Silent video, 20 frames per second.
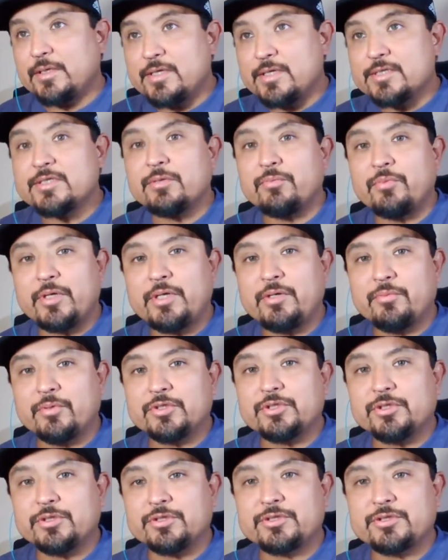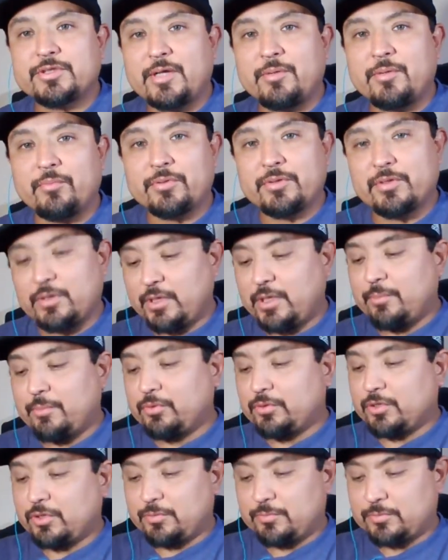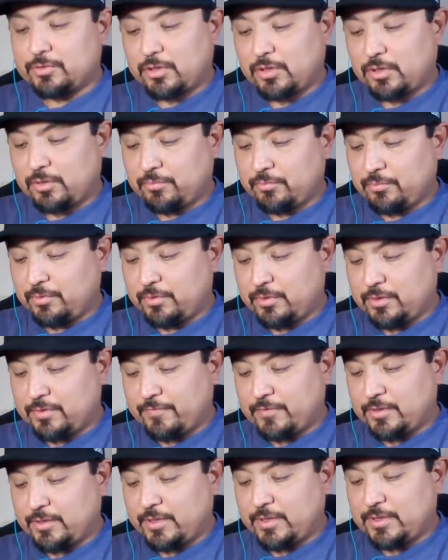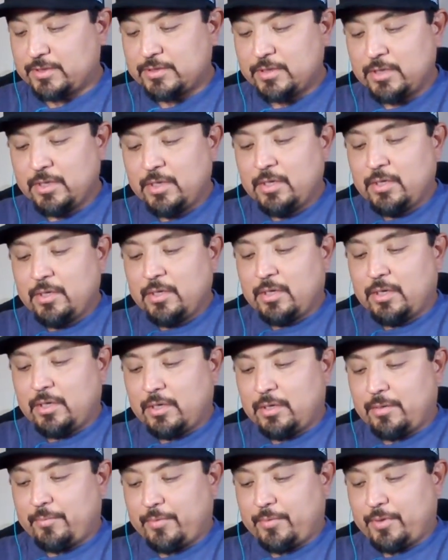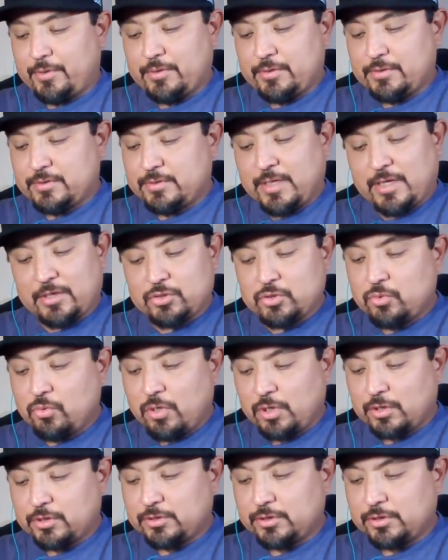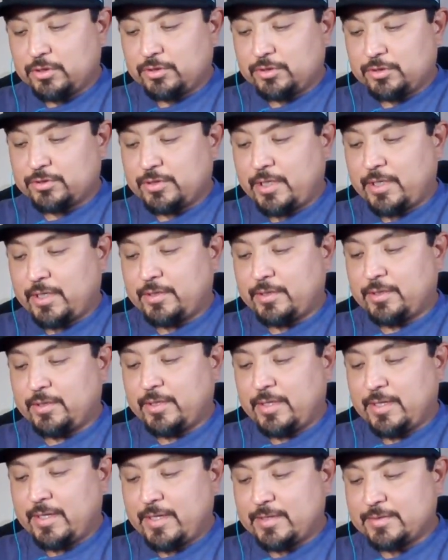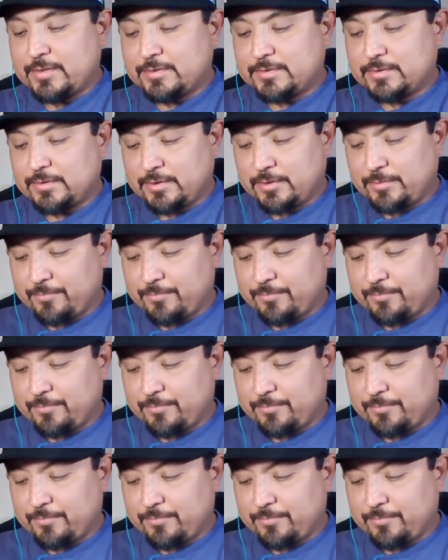read once you understand what the Hebrew terms are, different things. But it's not too hard to understand. And it has